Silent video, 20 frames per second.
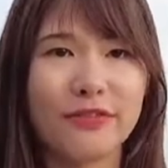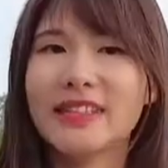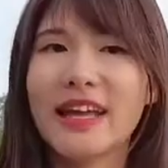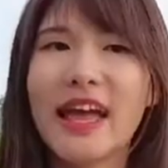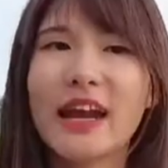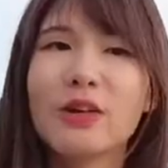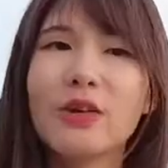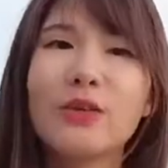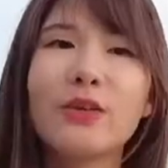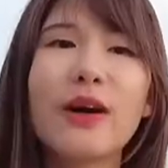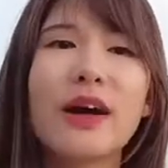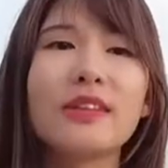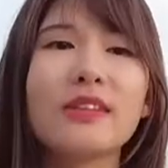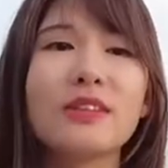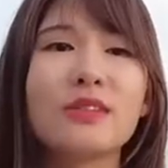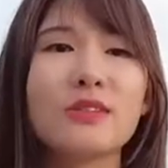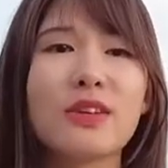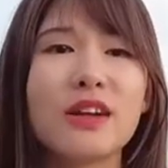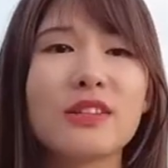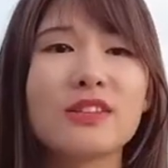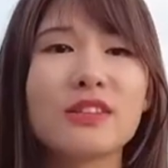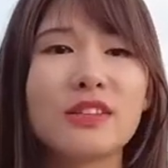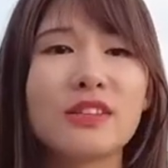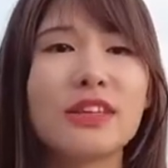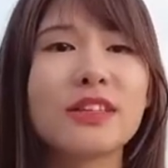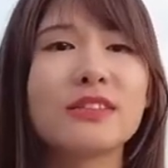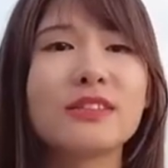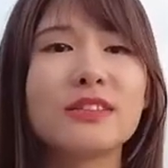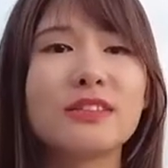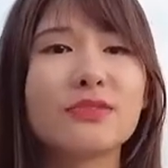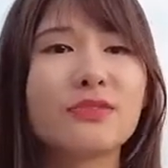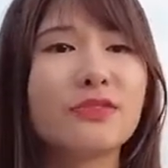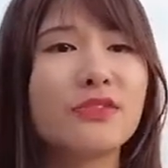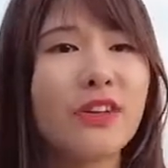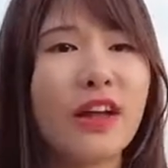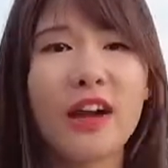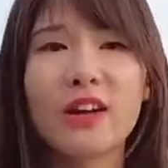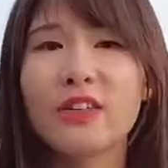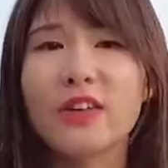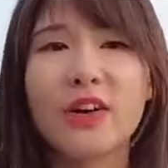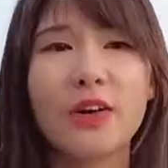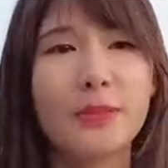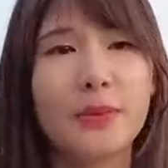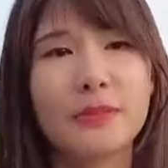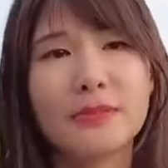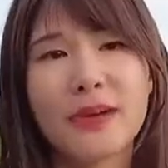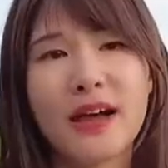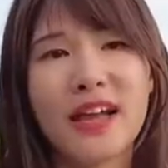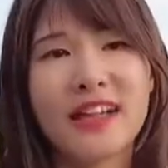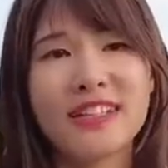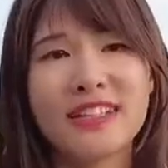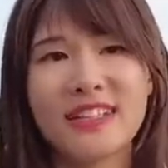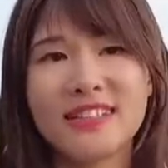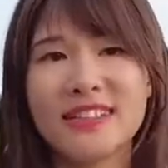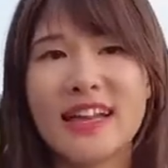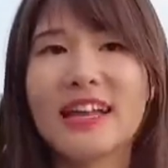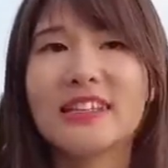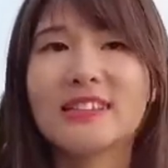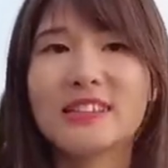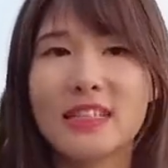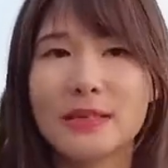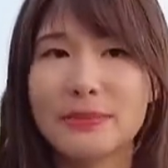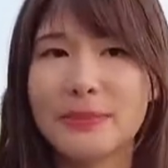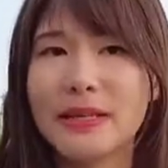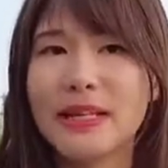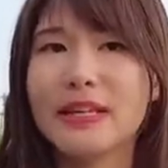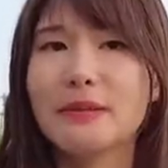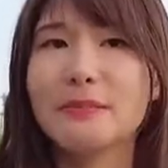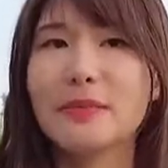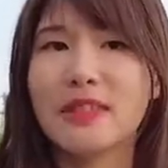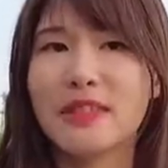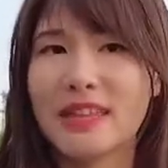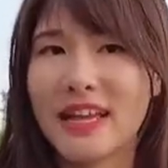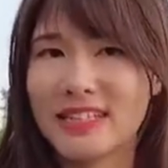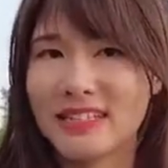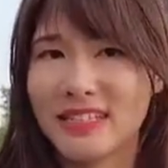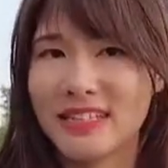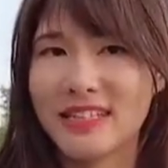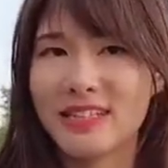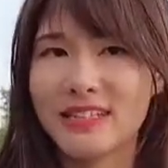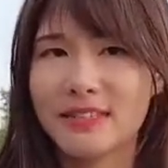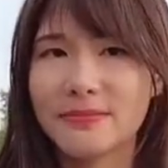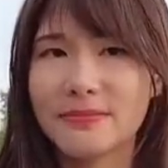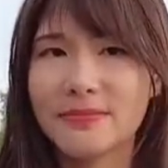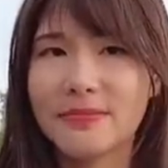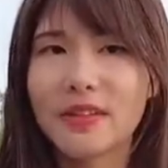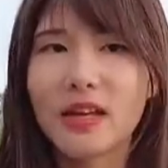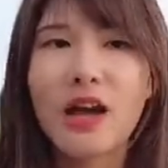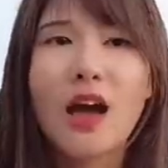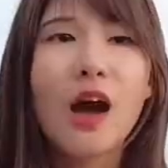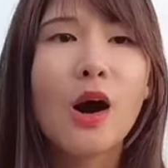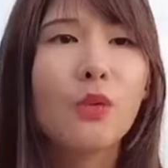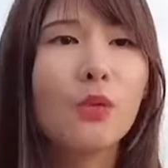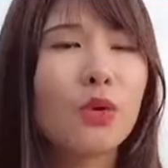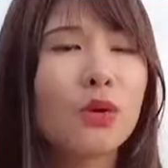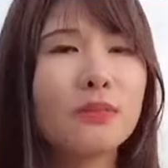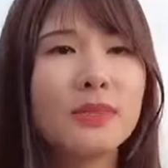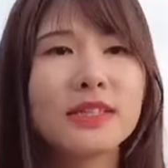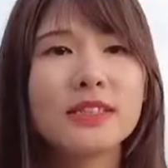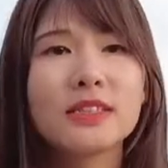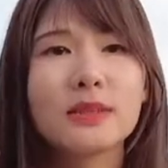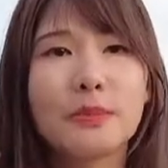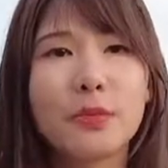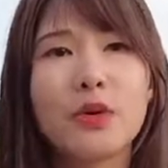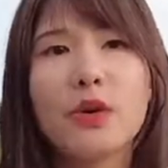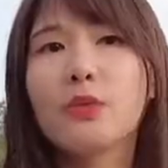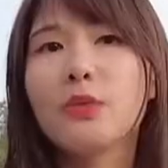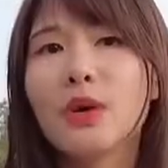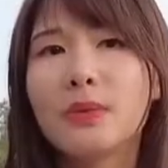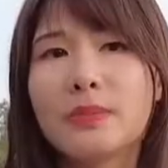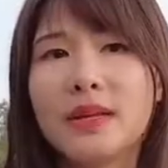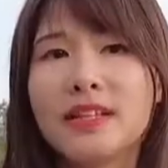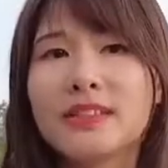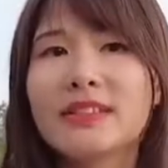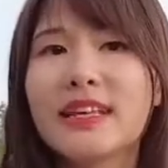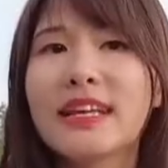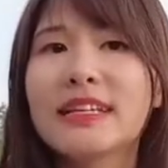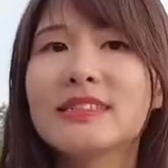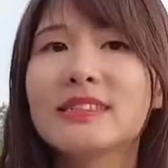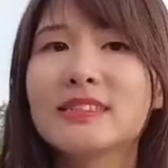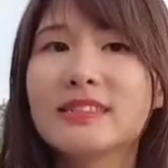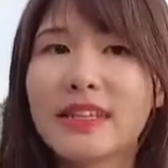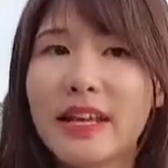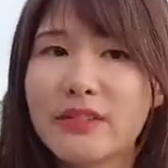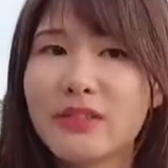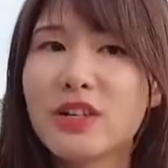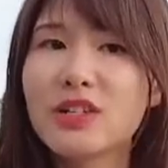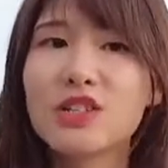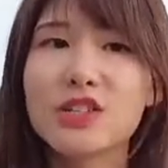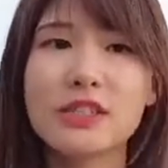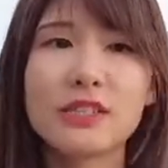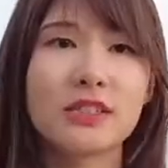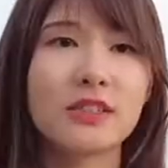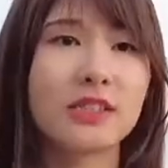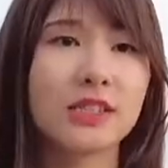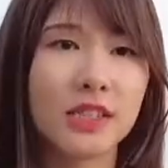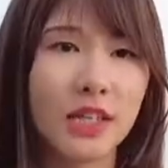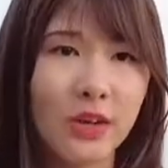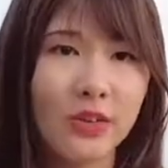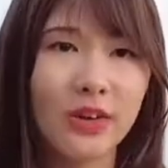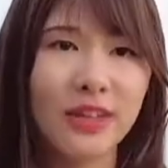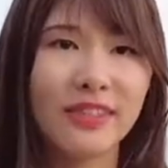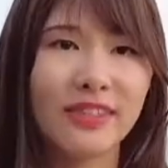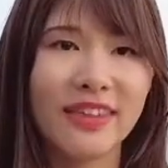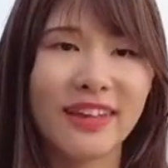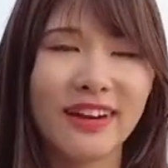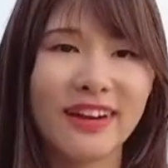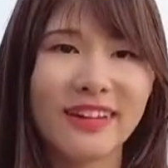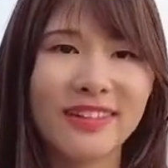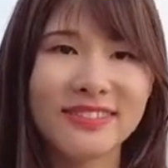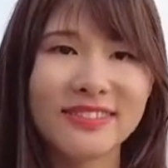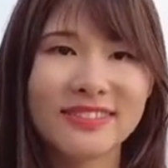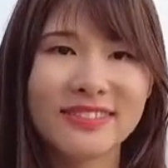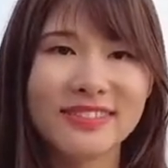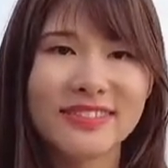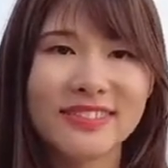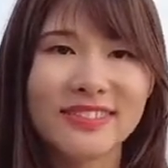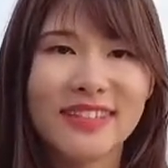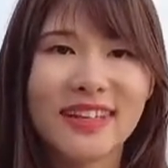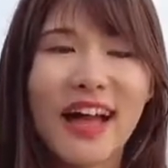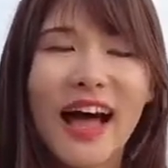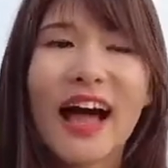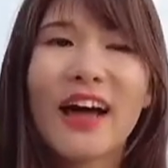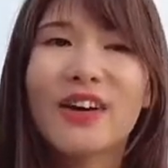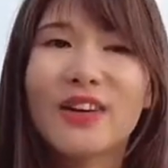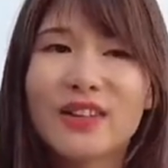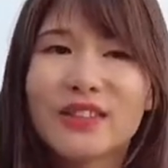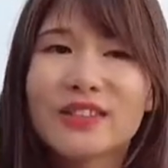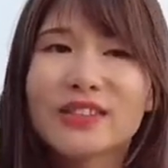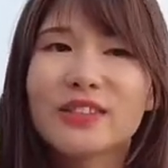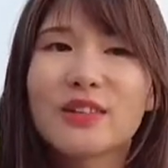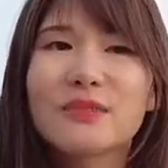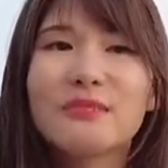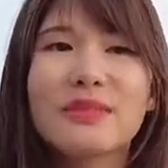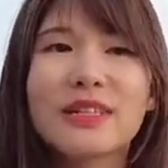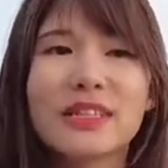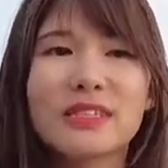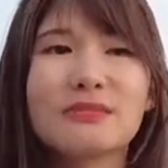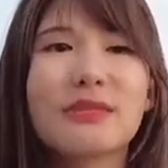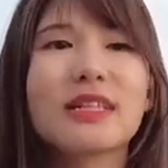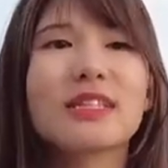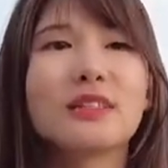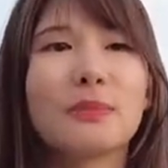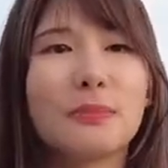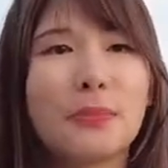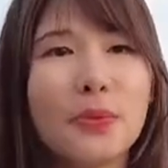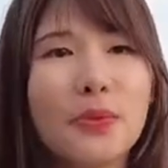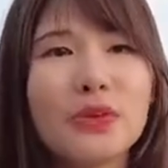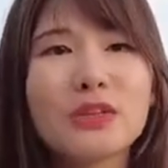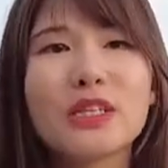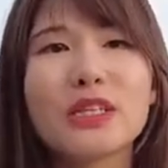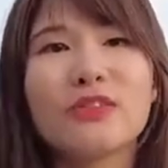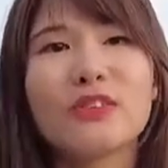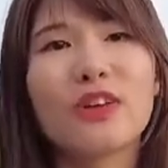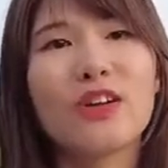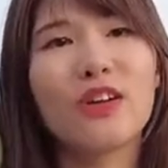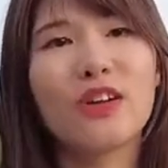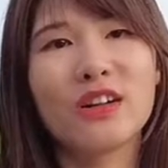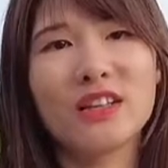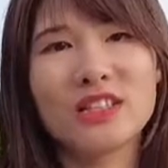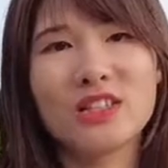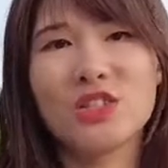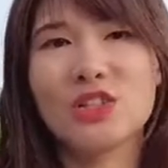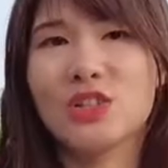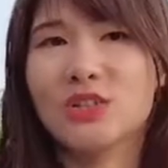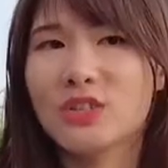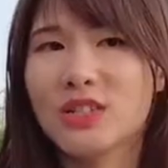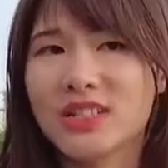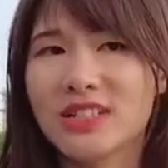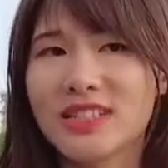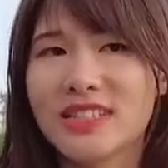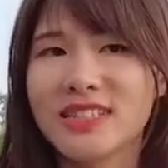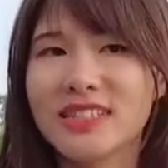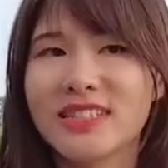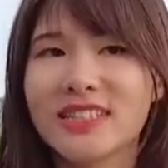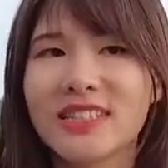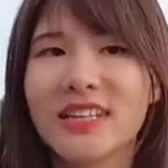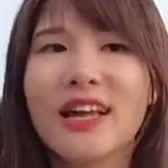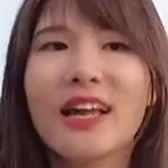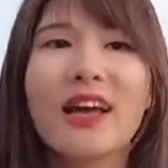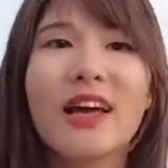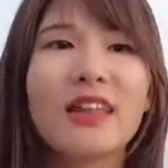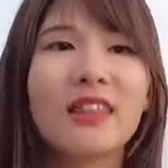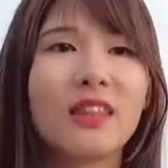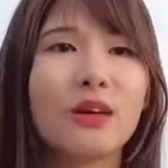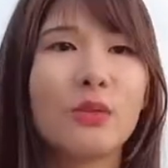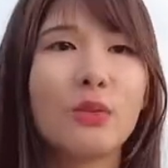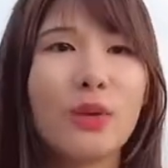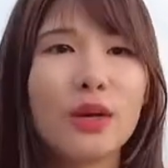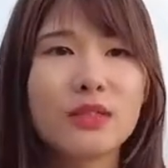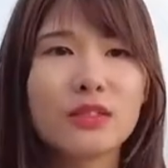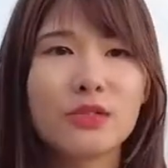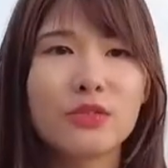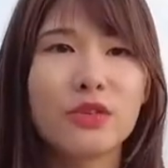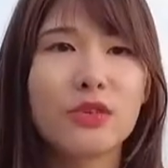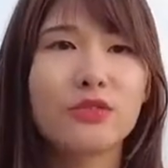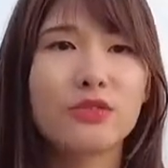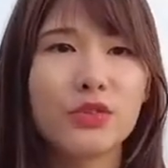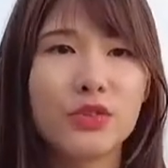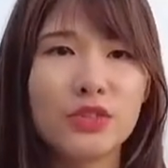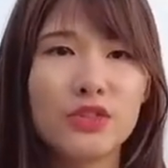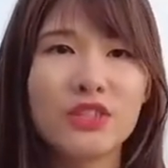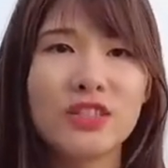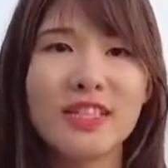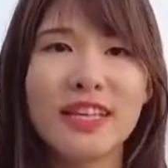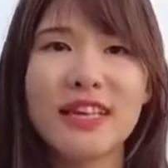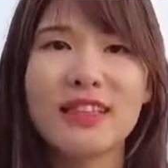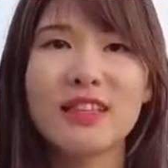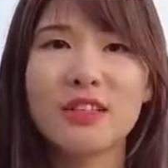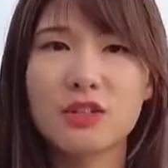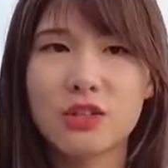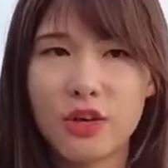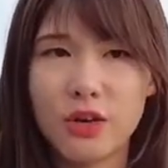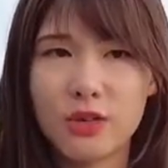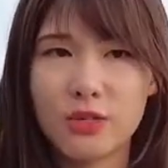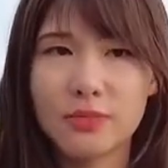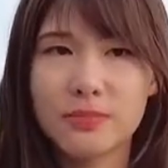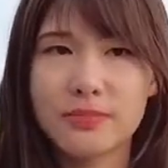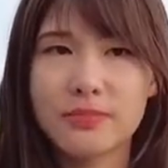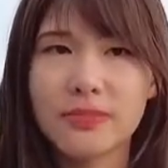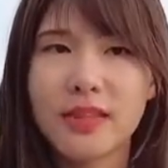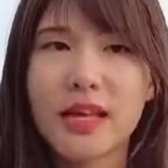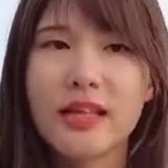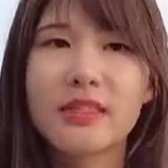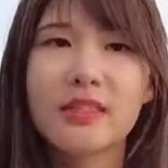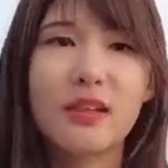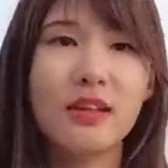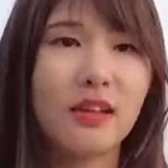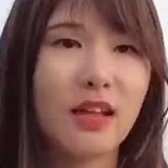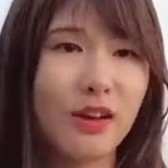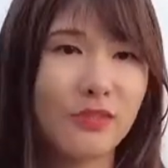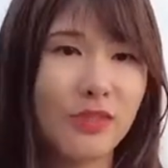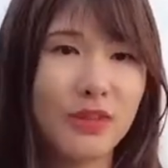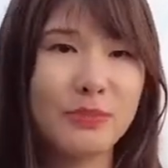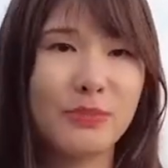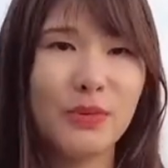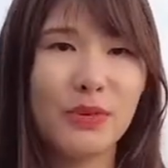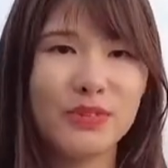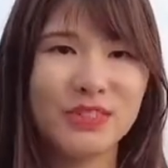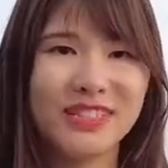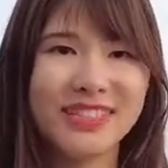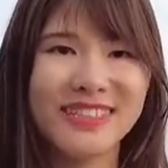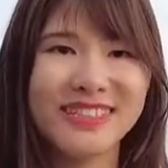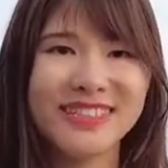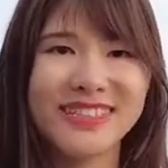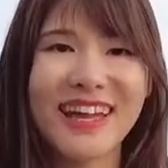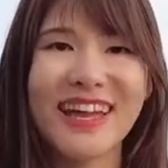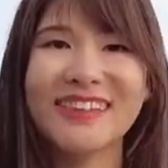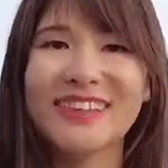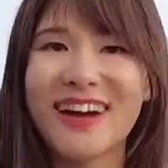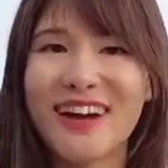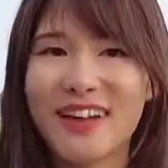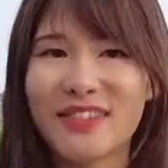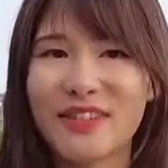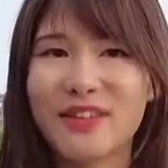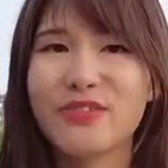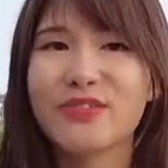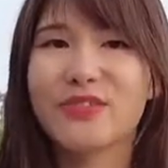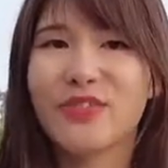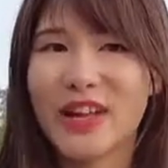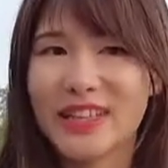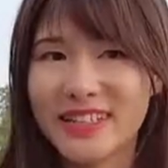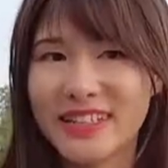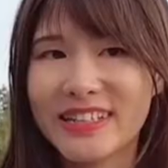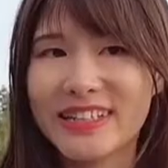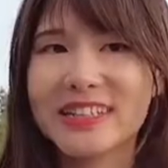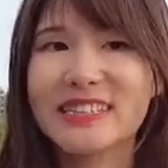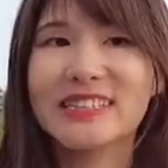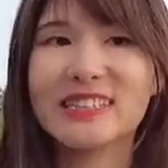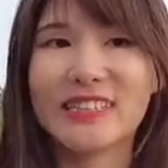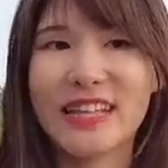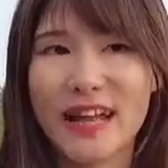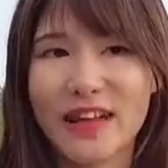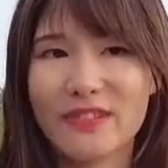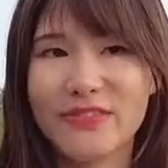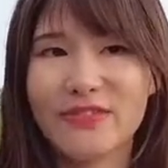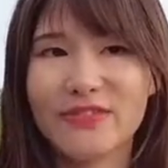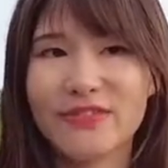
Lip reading: Everyone around you is very open-minded and deeply empathetic. Women support women is never just a slogan there. I also miss my supportive college tutors, the wonderful food in the dorm, the lovely porters and other friendly staff.